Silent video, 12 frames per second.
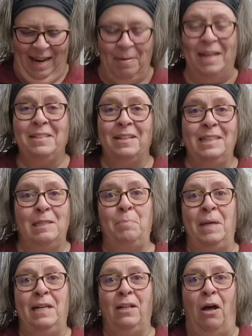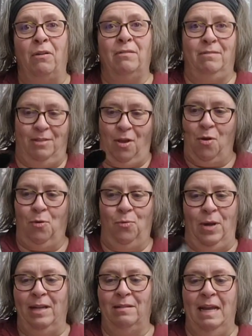Basically, it's a pea cloth,
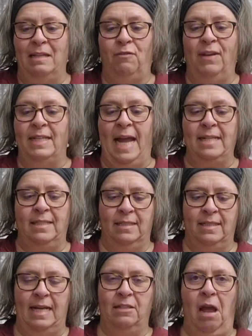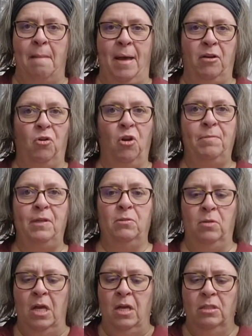so it's fantastic. It's antimicrobial.